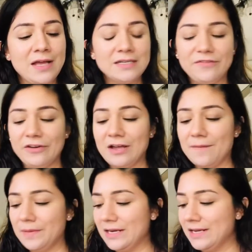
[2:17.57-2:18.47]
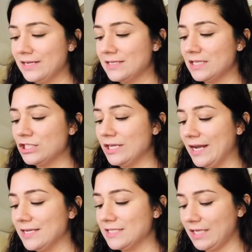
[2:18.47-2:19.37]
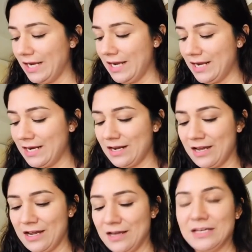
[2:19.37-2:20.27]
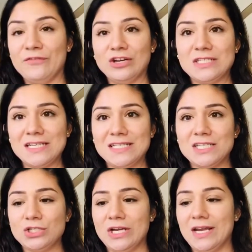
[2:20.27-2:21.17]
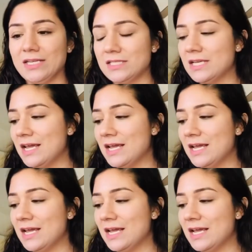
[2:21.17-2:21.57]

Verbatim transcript: different companies a chance and uh, different seeds a chance